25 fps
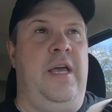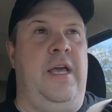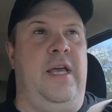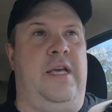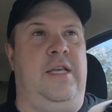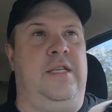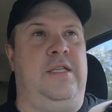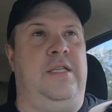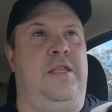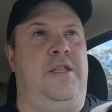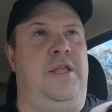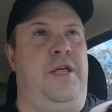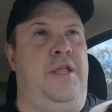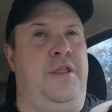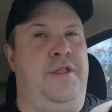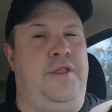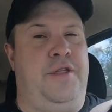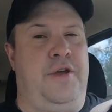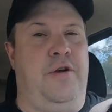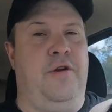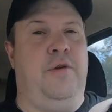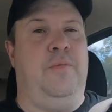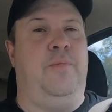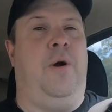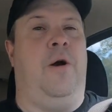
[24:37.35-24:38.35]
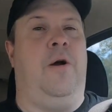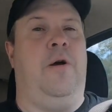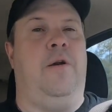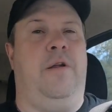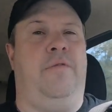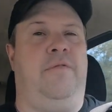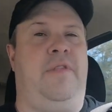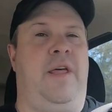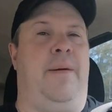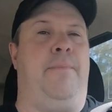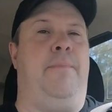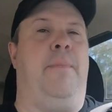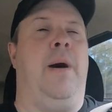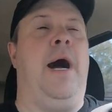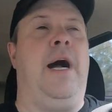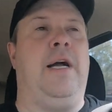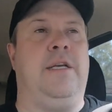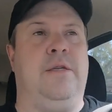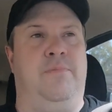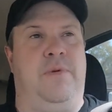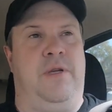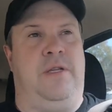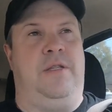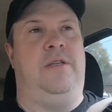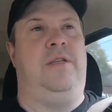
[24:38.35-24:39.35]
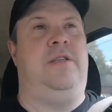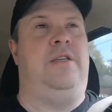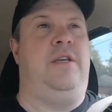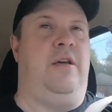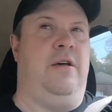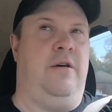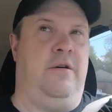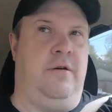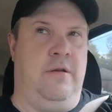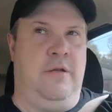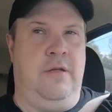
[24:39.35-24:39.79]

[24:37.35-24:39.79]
is the 3rd part of that box bin sale,